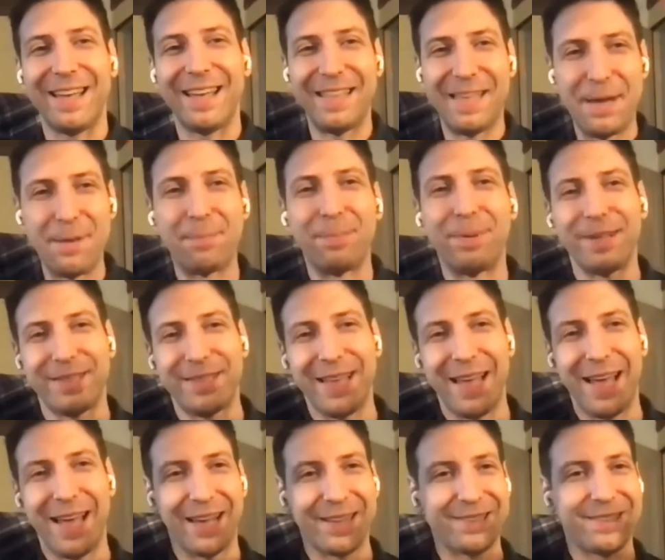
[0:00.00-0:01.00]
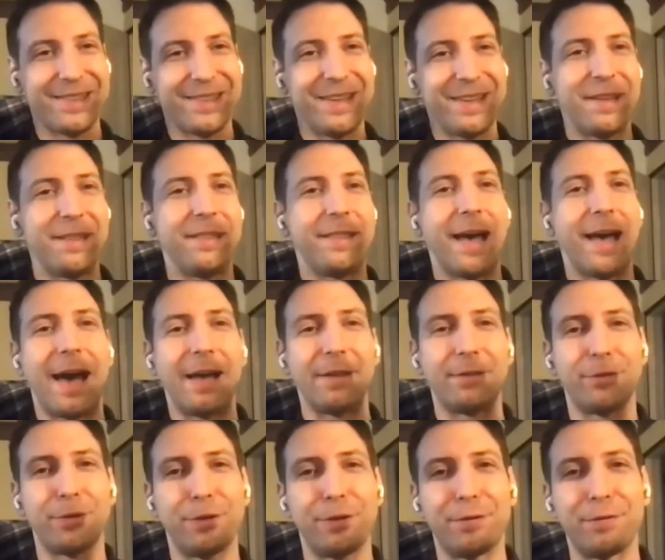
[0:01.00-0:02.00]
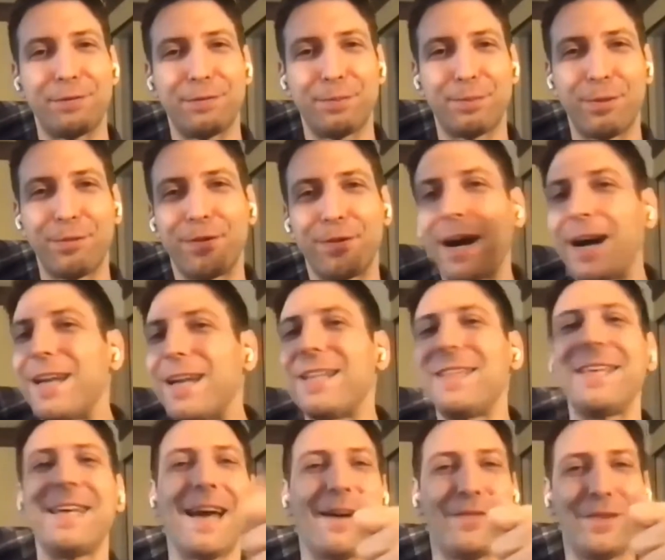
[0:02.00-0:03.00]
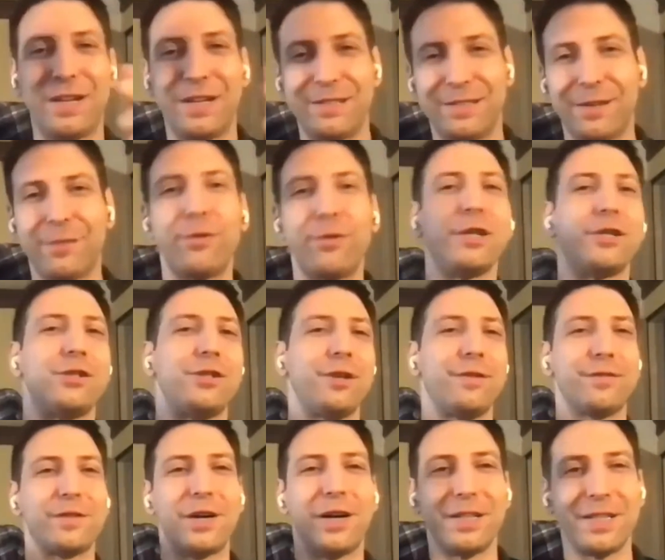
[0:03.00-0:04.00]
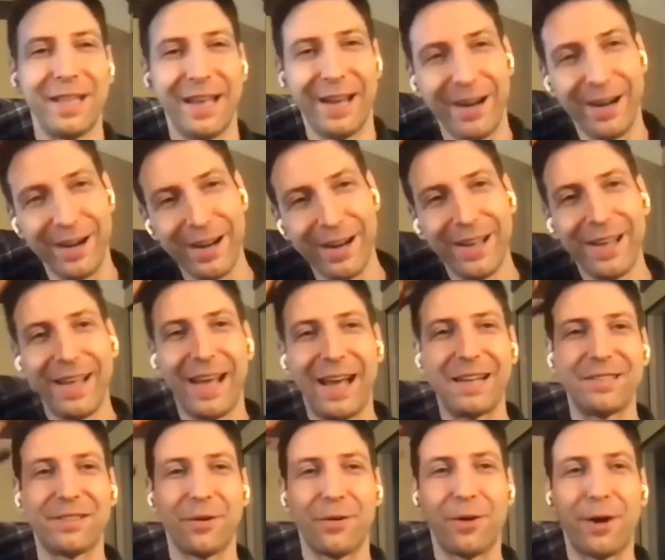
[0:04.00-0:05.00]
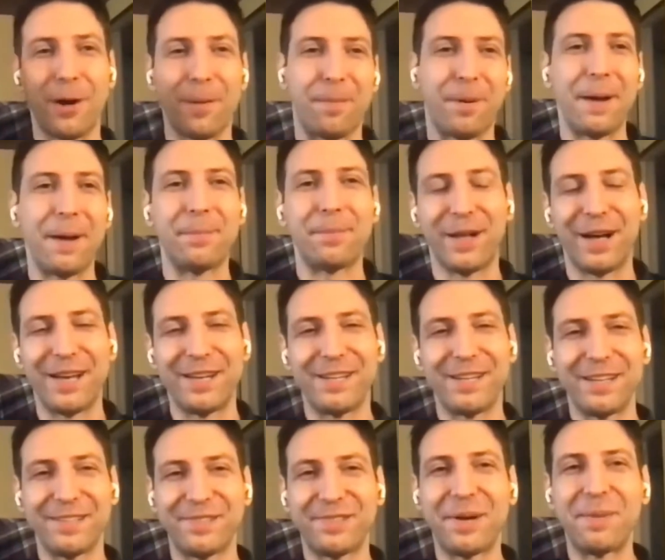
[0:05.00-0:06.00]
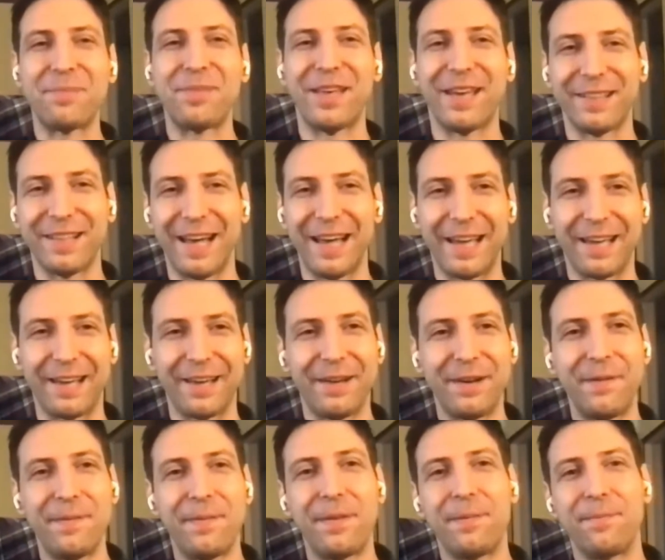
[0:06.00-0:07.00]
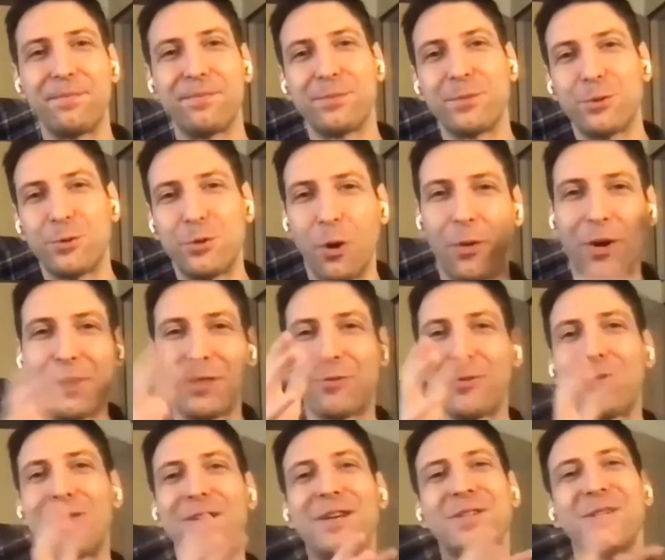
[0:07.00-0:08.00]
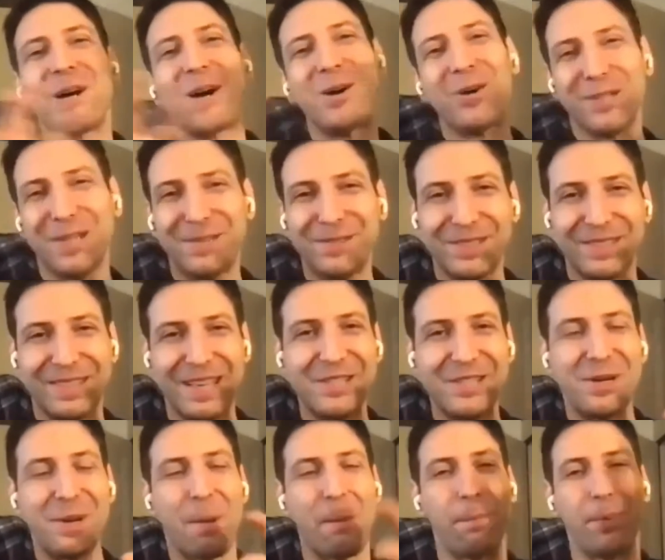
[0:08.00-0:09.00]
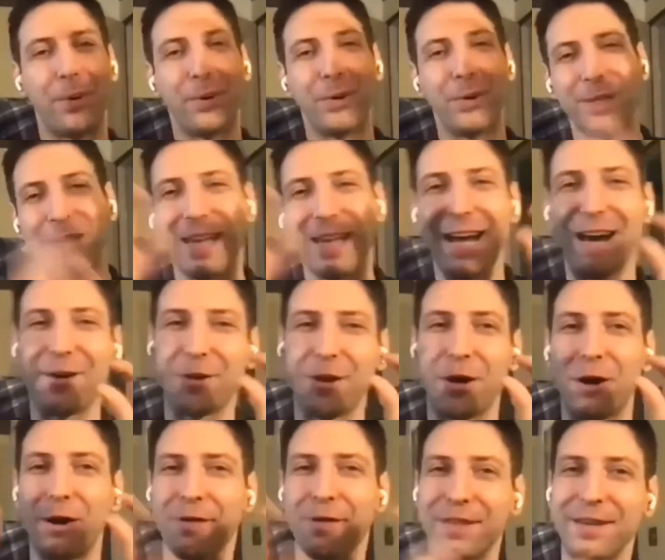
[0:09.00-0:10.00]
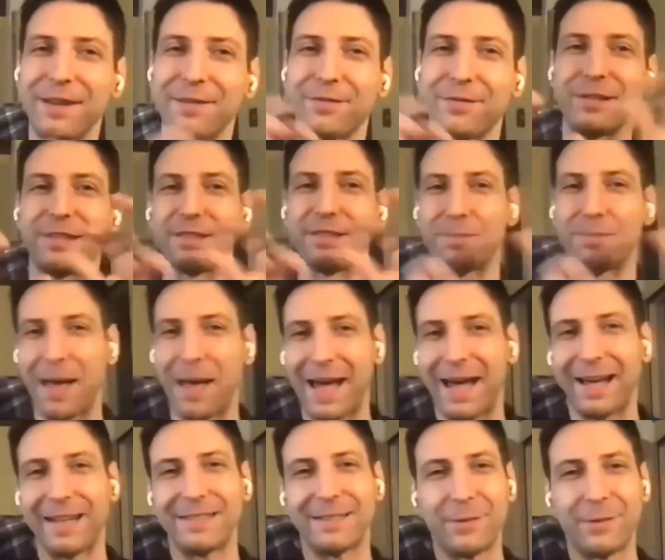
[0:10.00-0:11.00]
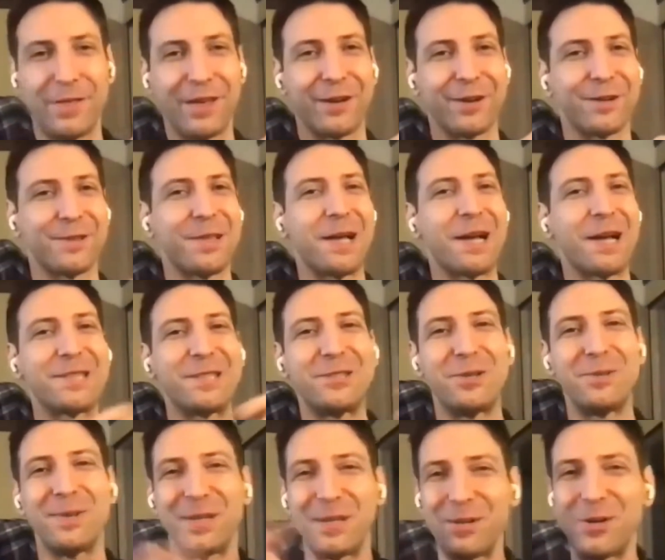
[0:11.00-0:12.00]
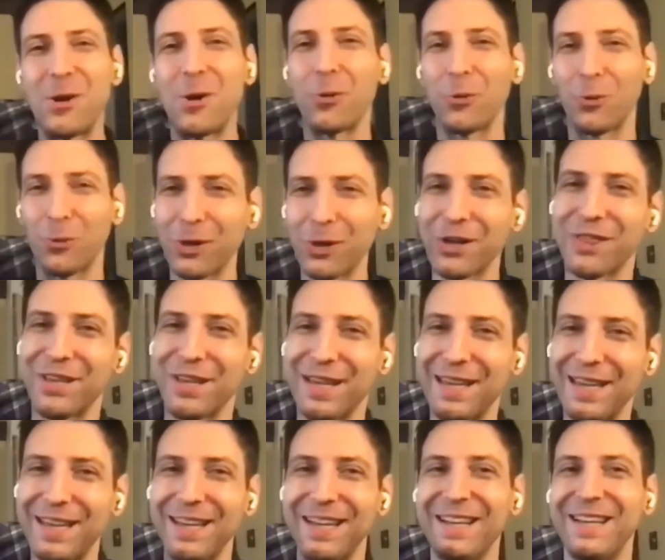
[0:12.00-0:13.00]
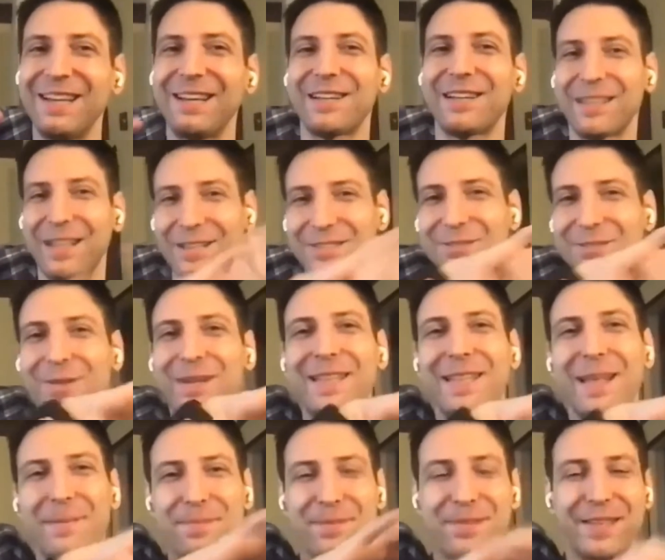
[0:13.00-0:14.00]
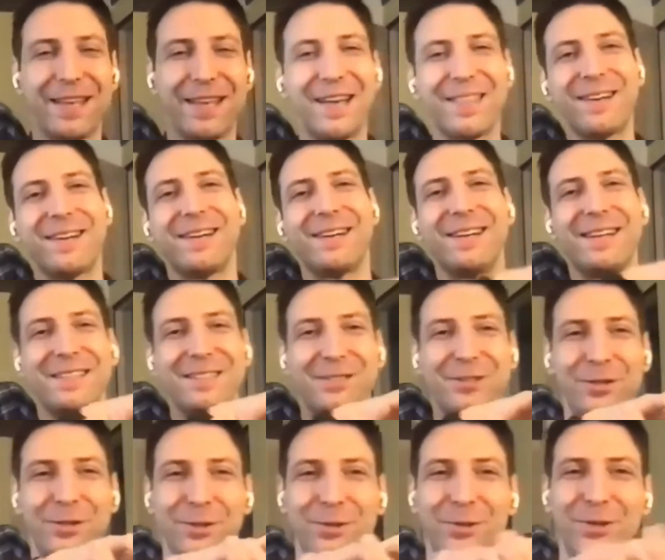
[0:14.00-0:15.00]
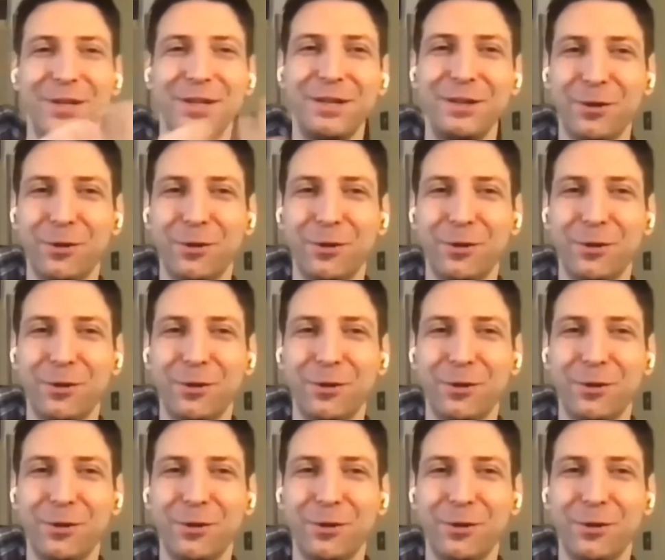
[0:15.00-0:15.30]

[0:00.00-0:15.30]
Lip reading: in the input text that sort of provided the evidence of what should have gone there. And so our pipeline does something like going through the entire conversation and pulling out all the different spans that we think are likely to be noteworthy, clustering them together into